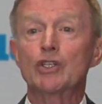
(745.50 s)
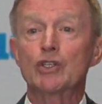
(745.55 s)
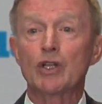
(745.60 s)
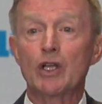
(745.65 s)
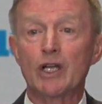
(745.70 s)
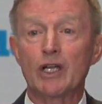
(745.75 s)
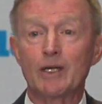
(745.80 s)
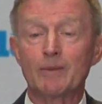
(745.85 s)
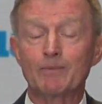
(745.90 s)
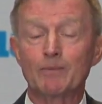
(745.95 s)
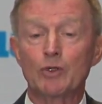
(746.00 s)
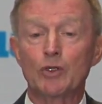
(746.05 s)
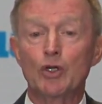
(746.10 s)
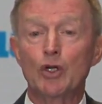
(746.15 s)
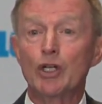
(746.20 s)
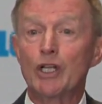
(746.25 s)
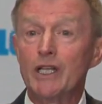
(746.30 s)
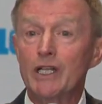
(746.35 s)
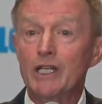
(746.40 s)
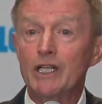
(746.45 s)
um,
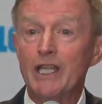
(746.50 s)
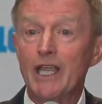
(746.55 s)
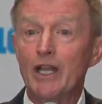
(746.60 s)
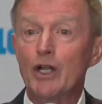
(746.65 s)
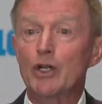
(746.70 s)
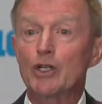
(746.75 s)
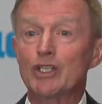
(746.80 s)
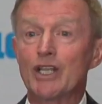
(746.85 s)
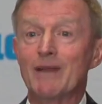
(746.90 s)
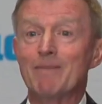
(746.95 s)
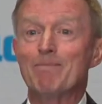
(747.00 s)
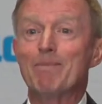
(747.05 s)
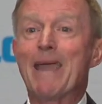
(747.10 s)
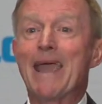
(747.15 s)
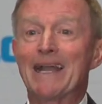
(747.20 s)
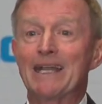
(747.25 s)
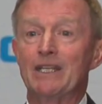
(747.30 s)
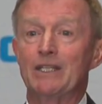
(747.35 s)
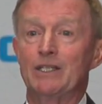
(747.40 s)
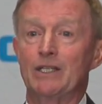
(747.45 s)
good indicators and
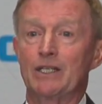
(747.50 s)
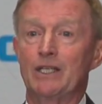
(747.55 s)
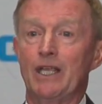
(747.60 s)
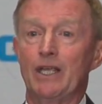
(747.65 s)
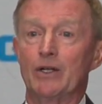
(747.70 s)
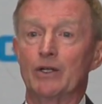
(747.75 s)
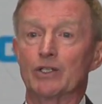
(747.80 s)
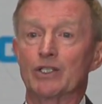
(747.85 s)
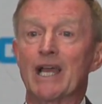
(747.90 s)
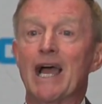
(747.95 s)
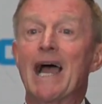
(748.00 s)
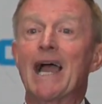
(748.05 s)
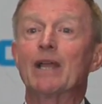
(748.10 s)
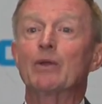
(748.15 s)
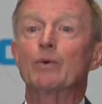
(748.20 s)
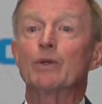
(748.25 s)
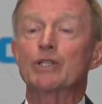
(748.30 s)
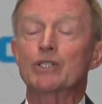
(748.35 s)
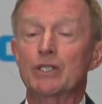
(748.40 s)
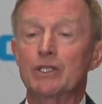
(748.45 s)
bad indicators, high
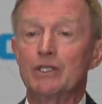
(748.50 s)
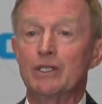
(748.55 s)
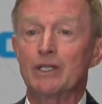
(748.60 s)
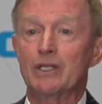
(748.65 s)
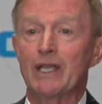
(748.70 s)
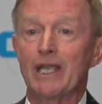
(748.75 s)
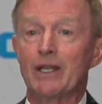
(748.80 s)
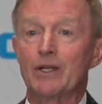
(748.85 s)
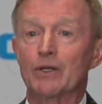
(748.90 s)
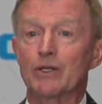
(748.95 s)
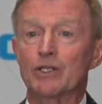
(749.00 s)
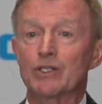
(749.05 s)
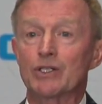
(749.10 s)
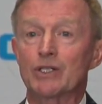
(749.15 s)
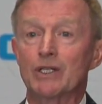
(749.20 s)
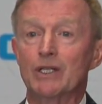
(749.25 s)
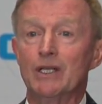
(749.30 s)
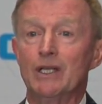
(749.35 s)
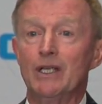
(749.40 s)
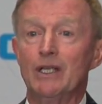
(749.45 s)
risk indicators.